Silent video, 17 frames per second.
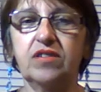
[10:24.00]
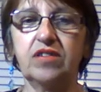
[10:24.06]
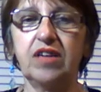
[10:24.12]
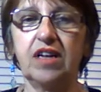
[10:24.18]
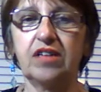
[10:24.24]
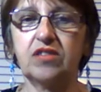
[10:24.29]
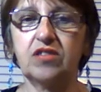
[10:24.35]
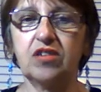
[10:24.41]

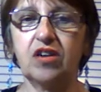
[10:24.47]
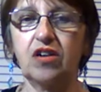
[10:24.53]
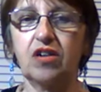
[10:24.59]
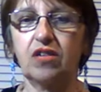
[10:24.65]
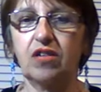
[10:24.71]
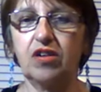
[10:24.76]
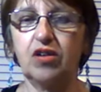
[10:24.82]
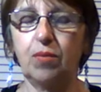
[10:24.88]
that's
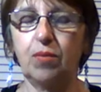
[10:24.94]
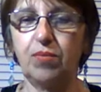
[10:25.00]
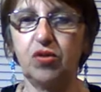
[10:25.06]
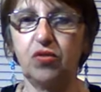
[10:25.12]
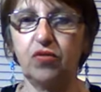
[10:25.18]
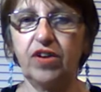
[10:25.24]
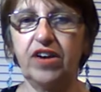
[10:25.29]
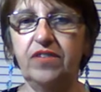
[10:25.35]
a number
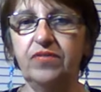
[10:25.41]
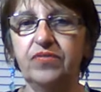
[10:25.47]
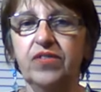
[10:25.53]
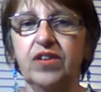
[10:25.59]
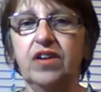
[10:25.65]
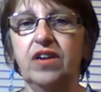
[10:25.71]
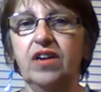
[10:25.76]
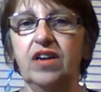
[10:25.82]
3.
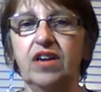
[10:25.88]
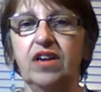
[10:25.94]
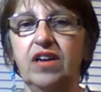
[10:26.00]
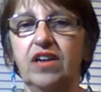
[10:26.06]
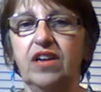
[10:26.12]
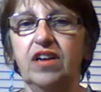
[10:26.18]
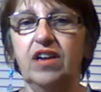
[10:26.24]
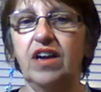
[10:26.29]

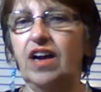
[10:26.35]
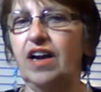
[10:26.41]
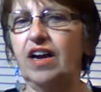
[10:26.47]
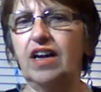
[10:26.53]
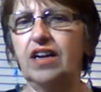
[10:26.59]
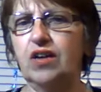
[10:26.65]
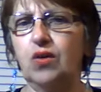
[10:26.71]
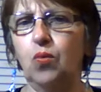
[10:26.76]
I
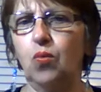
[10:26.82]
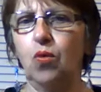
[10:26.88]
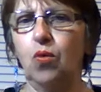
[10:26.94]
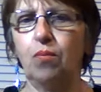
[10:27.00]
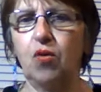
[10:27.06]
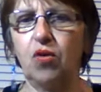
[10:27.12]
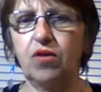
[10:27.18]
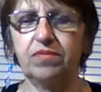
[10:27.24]
got it at
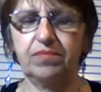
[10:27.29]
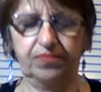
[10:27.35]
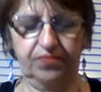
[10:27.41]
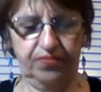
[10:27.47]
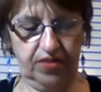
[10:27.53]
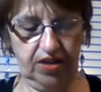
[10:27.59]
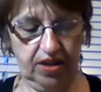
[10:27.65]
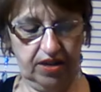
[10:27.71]
Walmart.
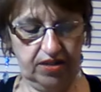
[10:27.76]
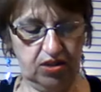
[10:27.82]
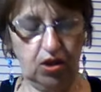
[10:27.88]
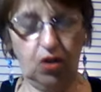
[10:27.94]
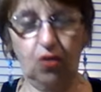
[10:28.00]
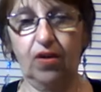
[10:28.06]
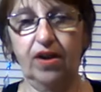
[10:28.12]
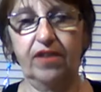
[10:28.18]
And
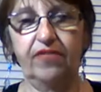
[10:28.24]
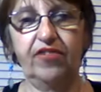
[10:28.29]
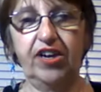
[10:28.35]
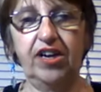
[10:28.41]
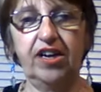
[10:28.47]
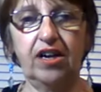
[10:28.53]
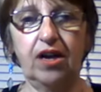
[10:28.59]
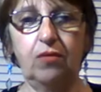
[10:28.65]
so I
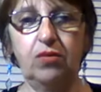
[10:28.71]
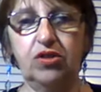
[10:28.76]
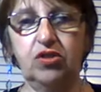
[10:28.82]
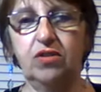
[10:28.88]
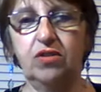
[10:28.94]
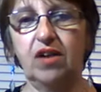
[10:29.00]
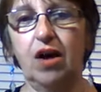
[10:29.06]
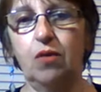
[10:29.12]
figured
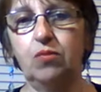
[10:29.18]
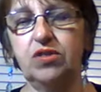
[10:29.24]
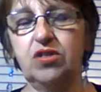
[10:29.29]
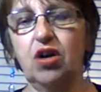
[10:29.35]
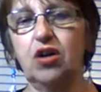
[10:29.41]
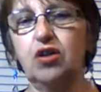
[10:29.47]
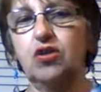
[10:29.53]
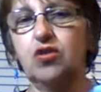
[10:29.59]
I was
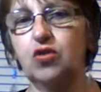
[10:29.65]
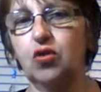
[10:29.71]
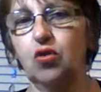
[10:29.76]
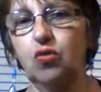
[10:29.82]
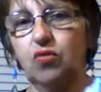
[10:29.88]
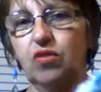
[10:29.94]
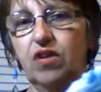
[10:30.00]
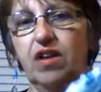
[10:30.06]
gonna
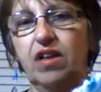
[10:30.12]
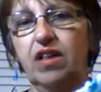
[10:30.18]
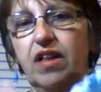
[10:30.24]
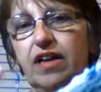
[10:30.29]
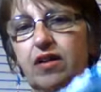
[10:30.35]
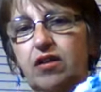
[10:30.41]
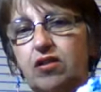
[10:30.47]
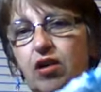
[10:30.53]
do
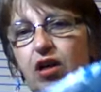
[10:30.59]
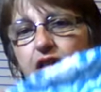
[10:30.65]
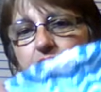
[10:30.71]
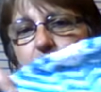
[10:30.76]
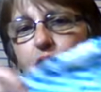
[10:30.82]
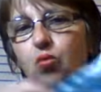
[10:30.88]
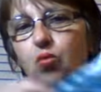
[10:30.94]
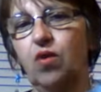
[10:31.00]
like a
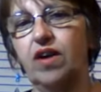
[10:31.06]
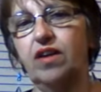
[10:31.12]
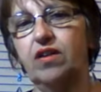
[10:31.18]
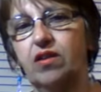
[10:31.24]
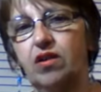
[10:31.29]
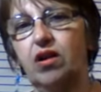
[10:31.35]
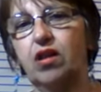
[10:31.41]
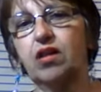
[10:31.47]
color in white
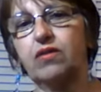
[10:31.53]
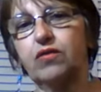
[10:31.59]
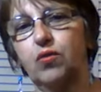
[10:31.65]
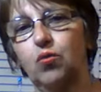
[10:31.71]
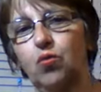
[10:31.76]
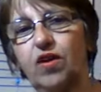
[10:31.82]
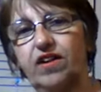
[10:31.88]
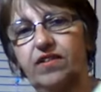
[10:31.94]
and a color
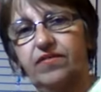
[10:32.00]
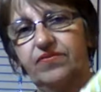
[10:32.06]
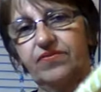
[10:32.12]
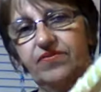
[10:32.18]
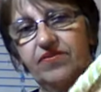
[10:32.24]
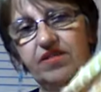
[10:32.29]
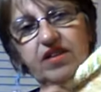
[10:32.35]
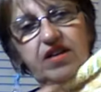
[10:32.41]
in white.
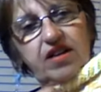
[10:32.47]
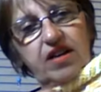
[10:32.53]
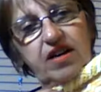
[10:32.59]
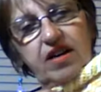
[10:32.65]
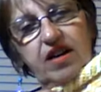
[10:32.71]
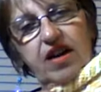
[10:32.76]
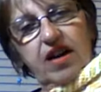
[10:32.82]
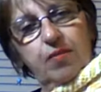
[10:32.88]

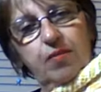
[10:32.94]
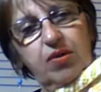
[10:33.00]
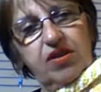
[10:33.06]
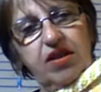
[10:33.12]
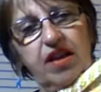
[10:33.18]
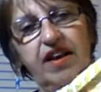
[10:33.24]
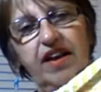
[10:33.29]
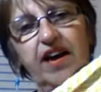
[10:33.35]
But
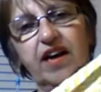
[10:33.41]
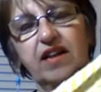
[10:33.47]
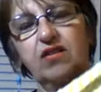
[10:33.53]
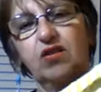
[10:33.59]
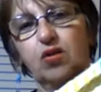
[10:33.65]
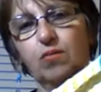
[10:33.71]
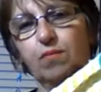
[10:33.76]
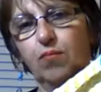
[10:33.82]
then I got a
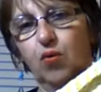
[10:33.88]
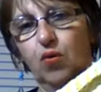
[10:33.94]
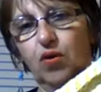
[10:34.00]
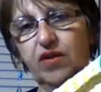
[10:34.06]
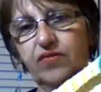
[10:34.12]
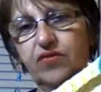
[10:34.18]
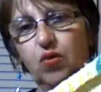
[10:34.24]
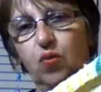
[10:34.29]
little bored
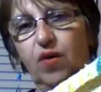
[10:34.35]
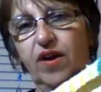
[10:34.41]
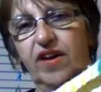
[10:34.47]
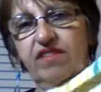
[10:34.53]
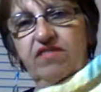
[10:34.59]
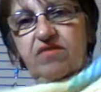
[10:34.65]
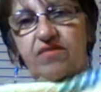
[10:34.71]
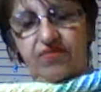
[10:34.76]
of the
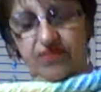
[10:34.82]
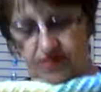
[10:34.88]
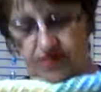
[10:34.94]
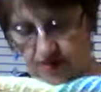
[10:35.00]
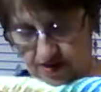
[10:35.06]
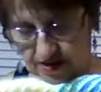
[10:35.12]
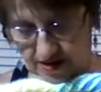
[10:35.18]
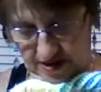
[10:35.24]
white
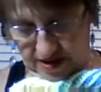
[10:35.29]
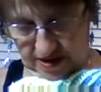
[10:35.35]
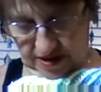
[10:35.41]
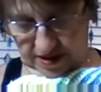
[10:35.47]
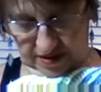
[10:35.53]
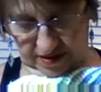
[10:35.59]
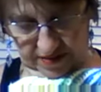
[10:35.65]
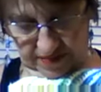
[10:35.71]
and
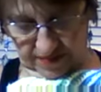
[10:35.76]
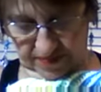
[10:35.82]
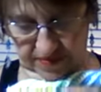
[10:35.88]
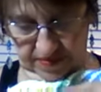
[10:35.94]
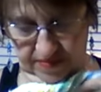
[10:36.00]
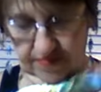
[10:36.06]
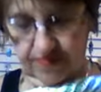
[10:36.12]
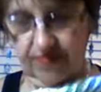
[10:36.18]
I
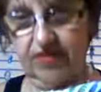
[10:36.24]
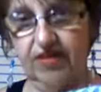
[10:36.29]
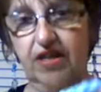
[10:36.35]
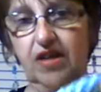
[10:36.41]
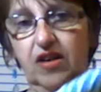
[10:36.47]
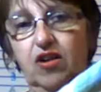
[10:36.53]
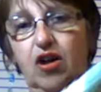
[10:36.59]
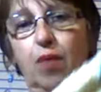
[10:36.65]

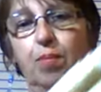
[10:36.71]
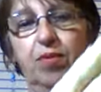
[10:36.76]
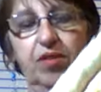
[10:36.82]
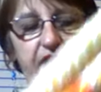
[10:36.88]
did a couple